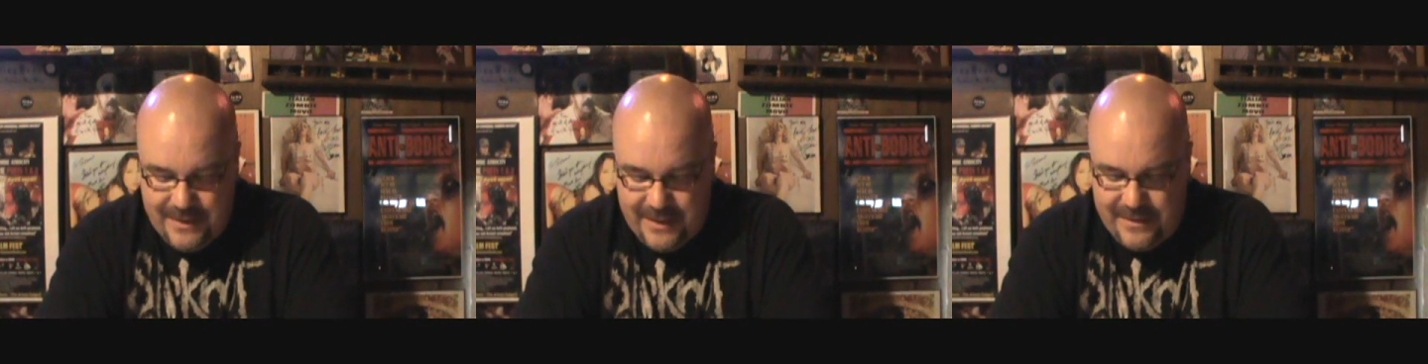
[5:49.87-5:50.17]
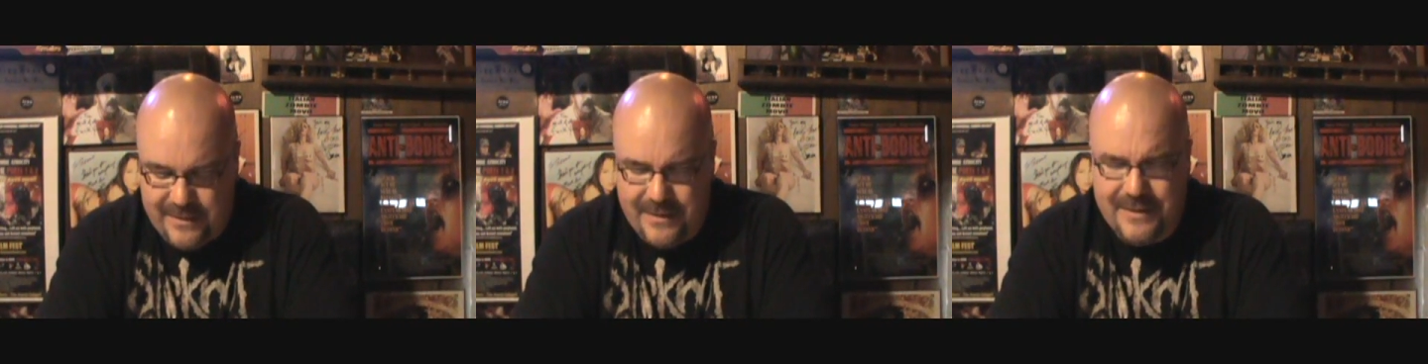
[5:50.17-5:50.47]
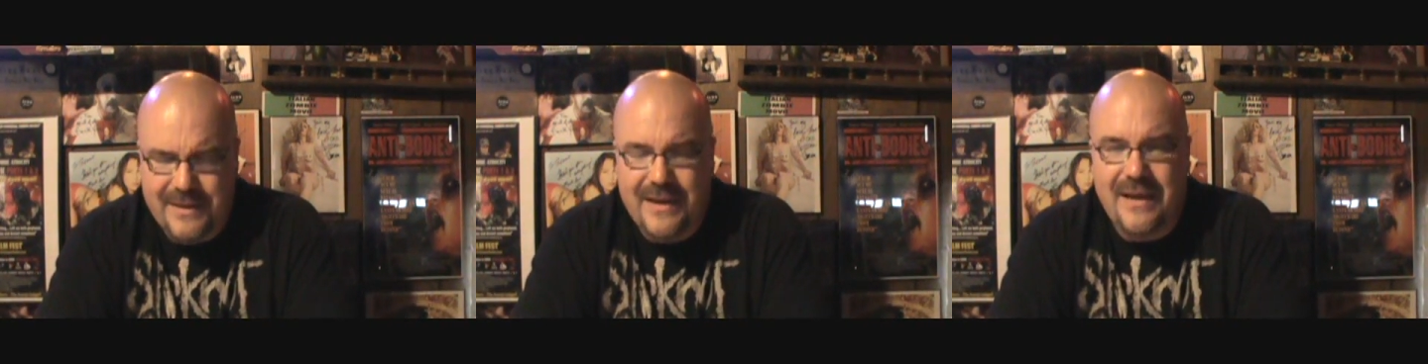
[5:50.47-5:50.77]
and
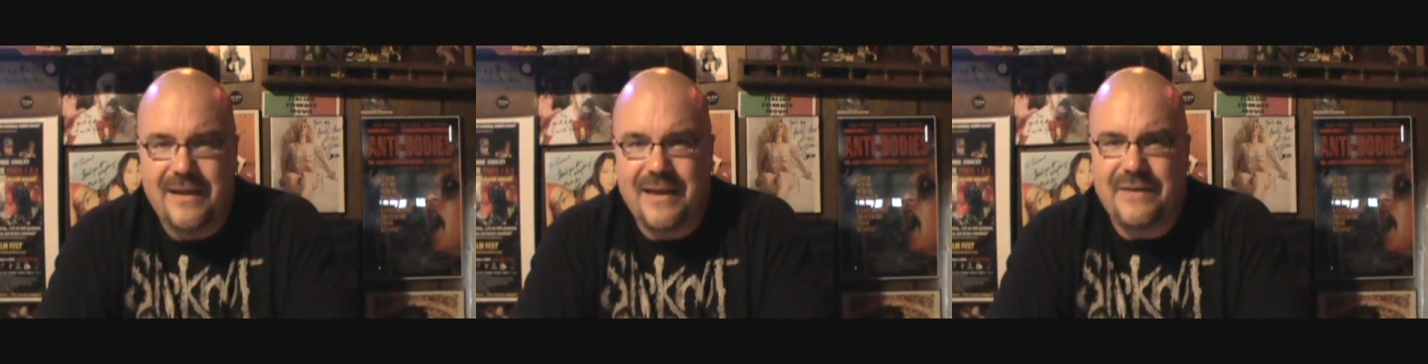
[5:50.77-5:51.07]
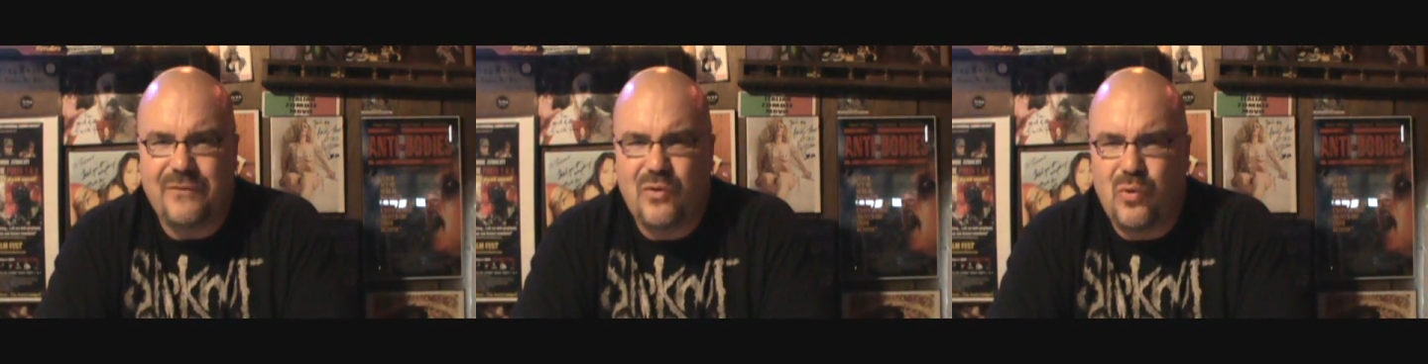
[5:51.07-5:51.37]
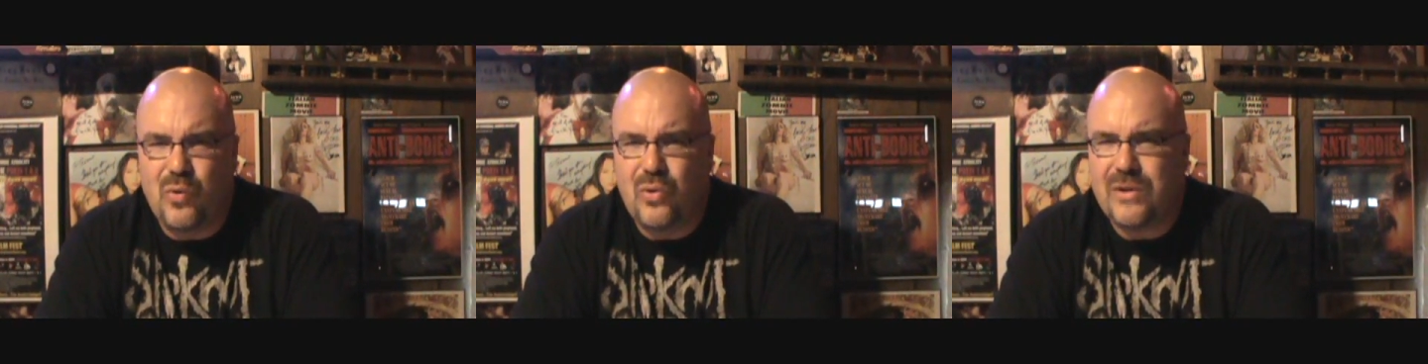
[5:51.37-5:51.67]
kind of
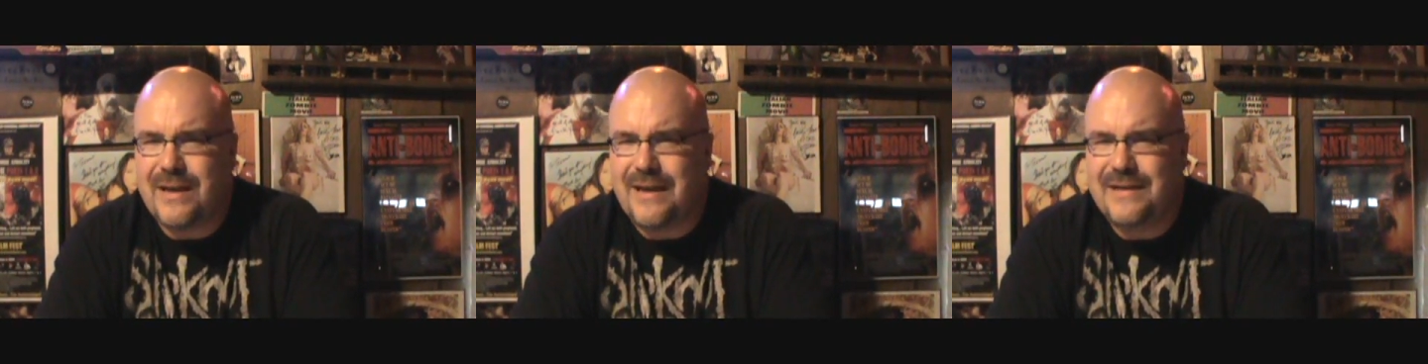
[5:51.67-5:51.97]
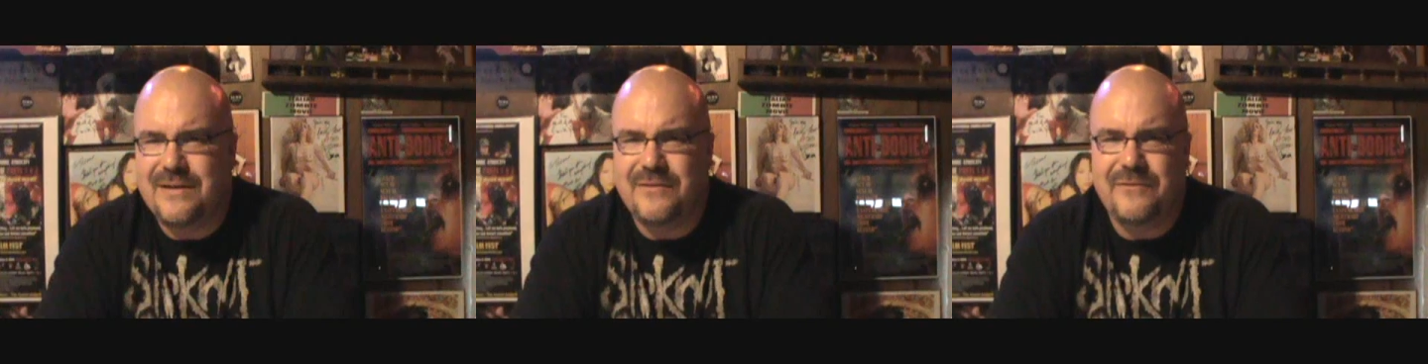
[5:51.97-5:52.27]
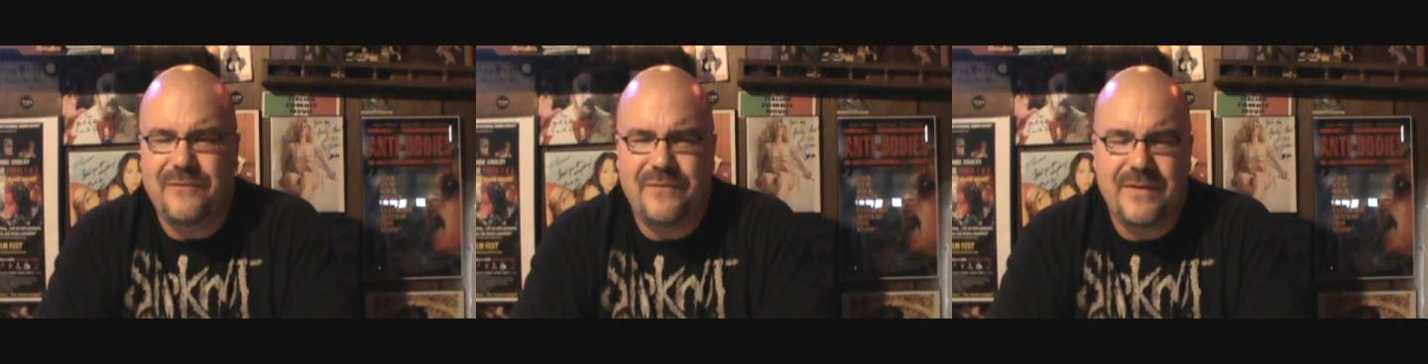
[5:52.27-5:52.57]
cool, kind
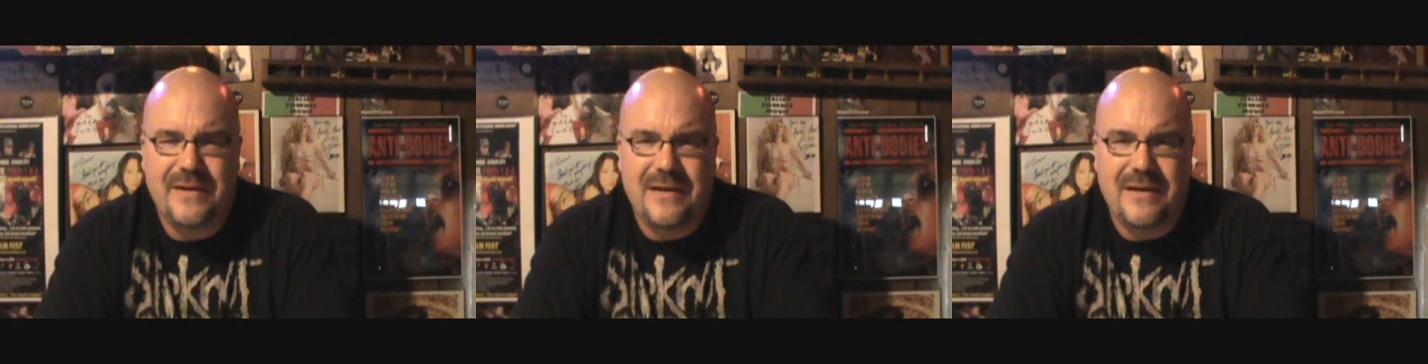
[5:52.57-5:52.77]
of